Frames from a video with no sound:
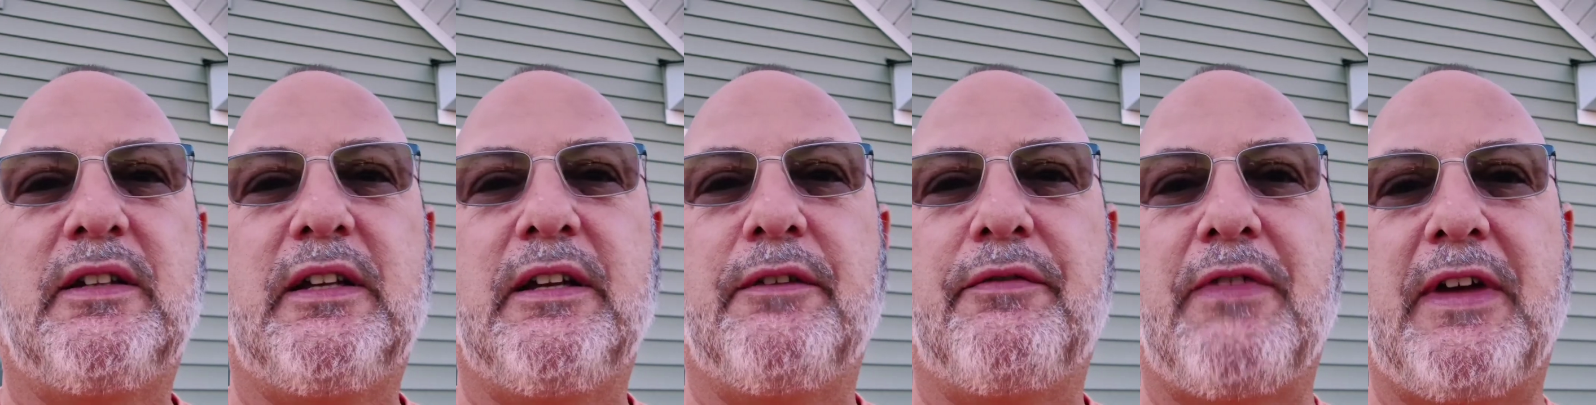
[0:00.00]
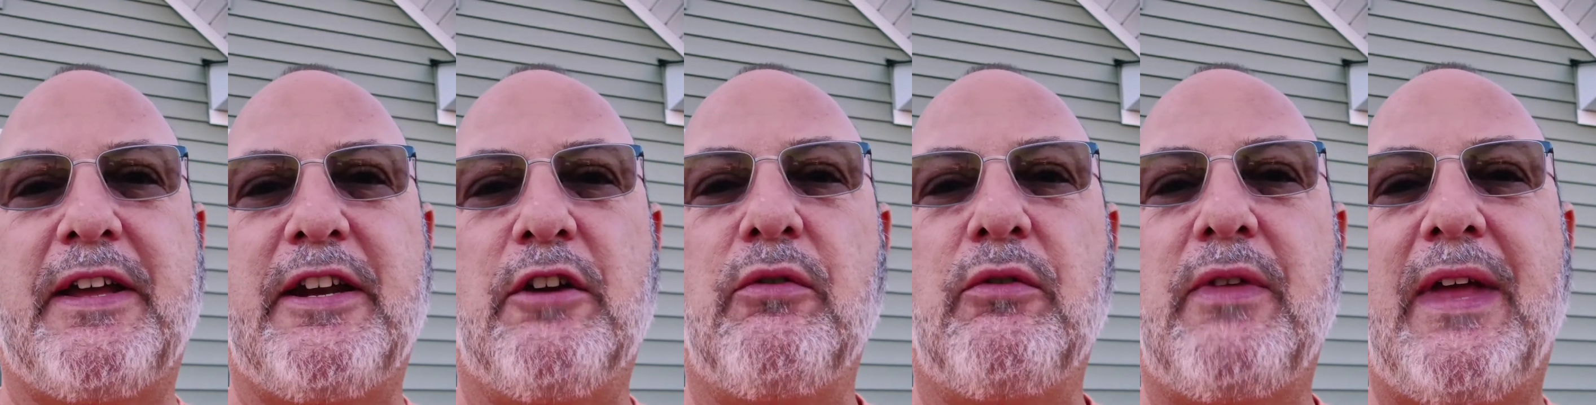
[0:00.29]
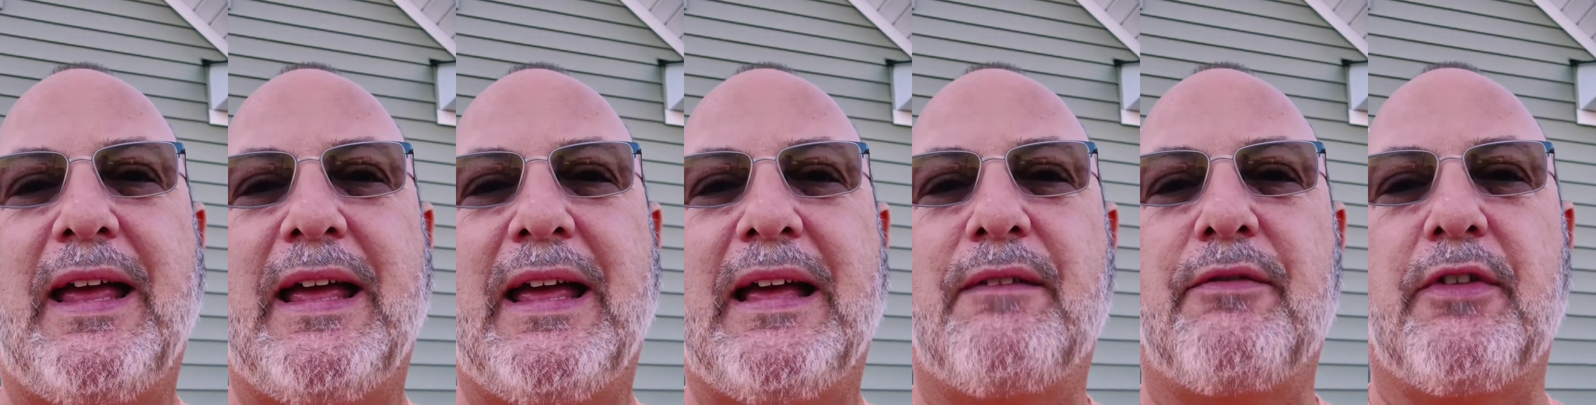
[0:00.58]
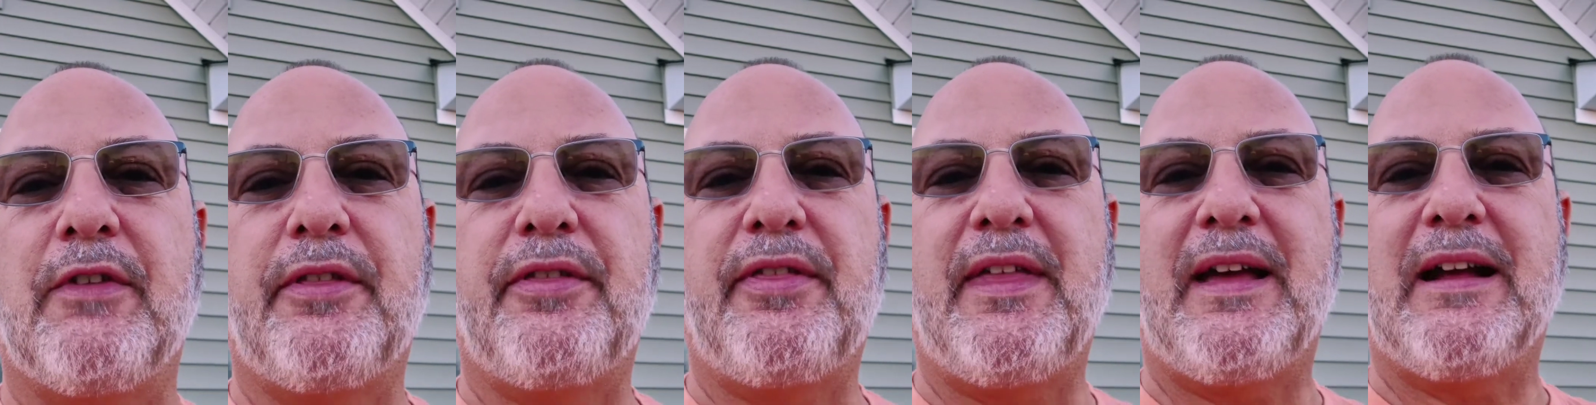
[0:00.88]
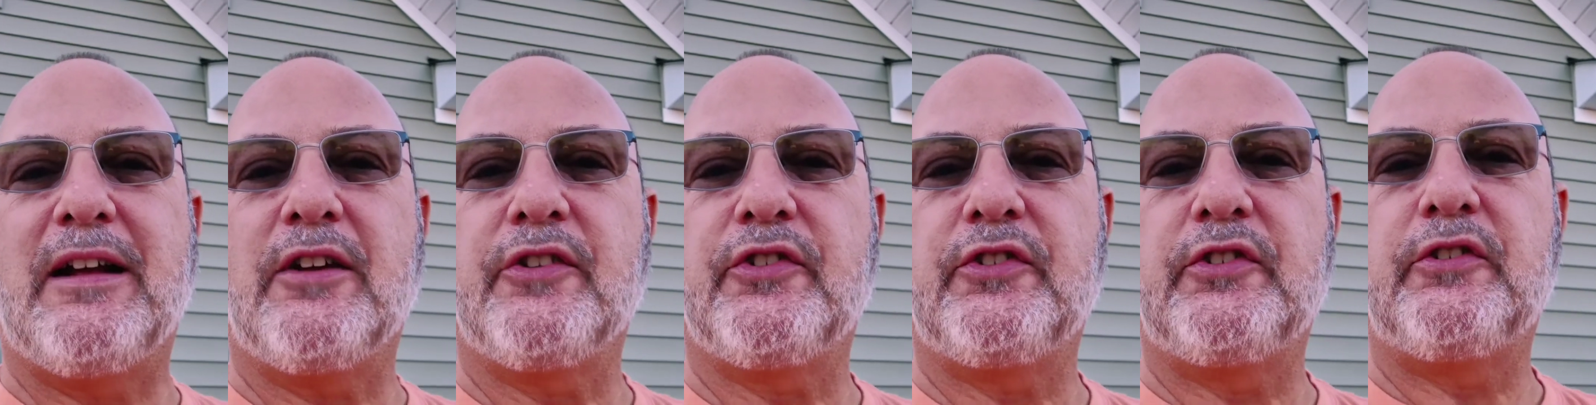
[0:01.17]
if I don't have a
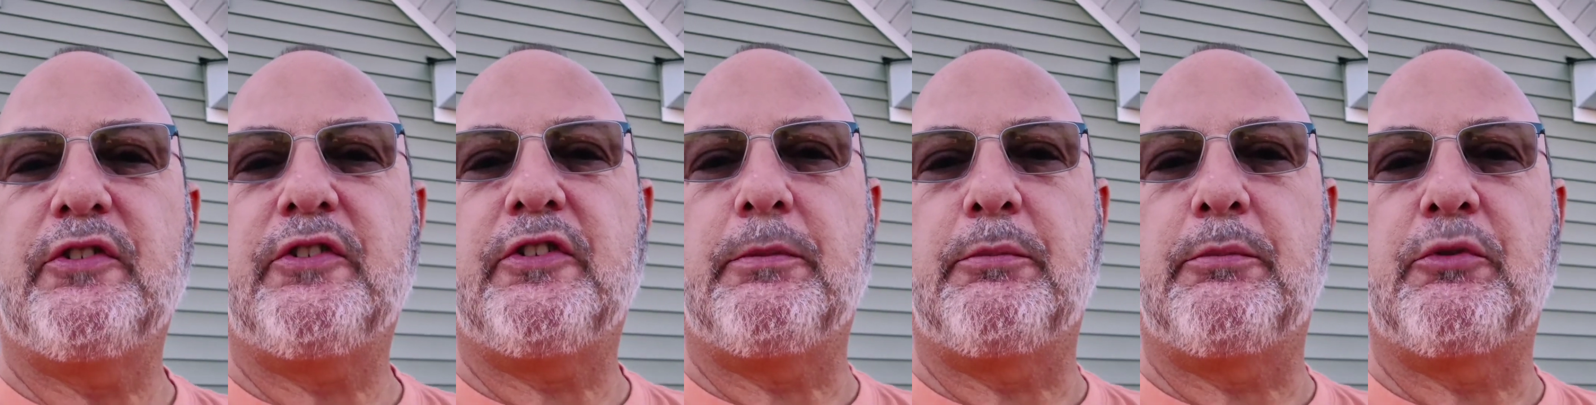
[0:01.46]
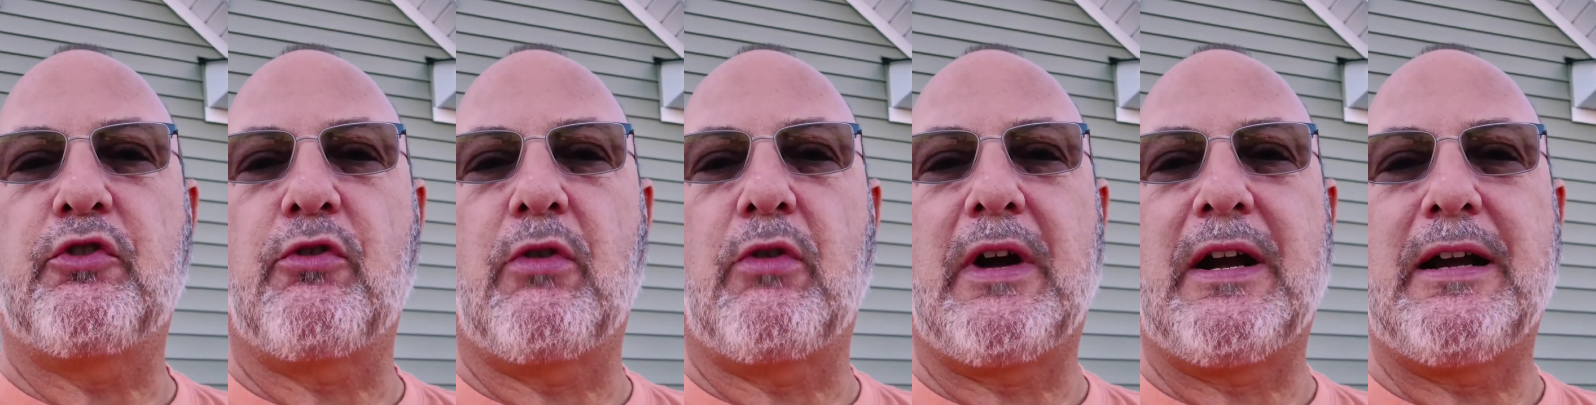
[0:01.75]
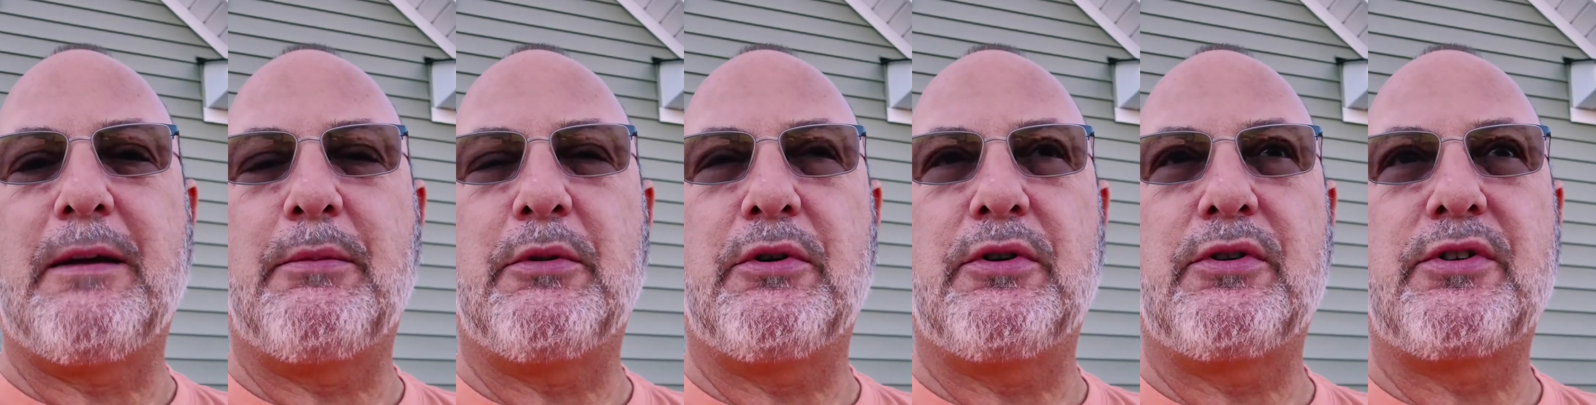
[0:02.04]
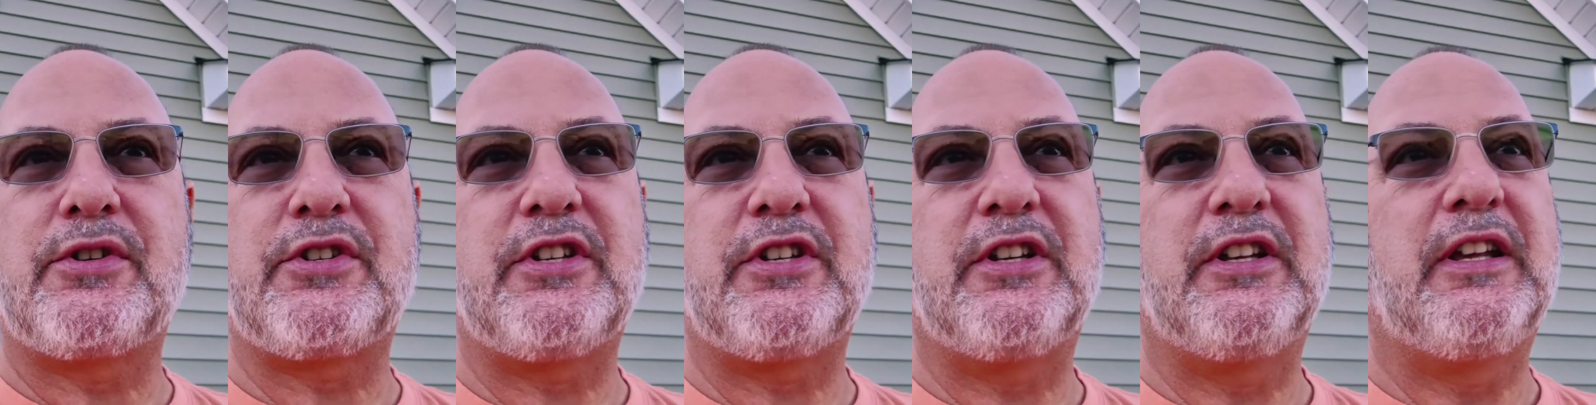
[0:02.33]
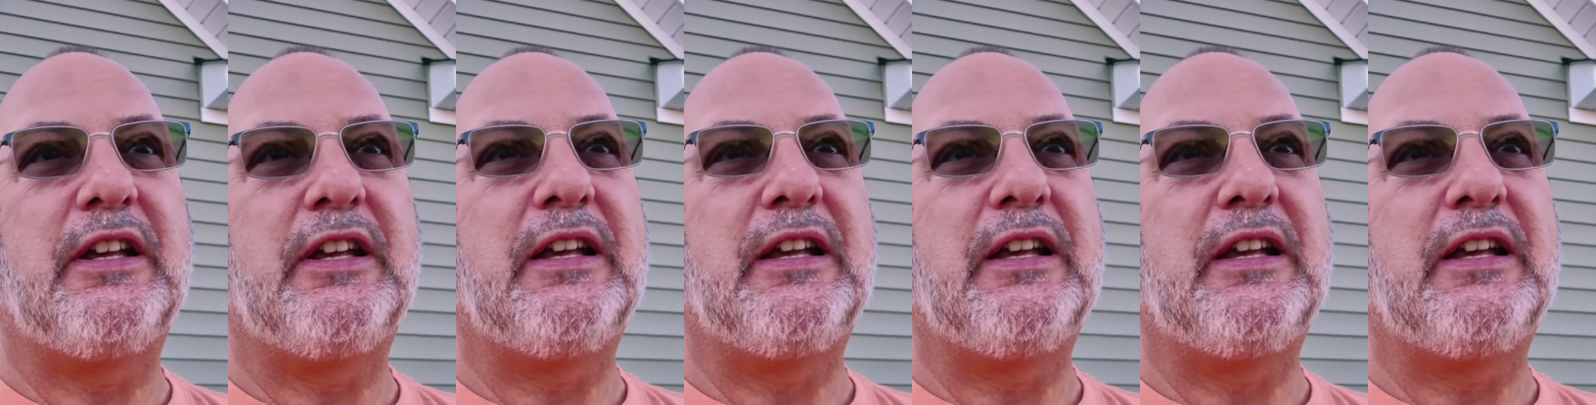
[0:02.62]
thousand subscribers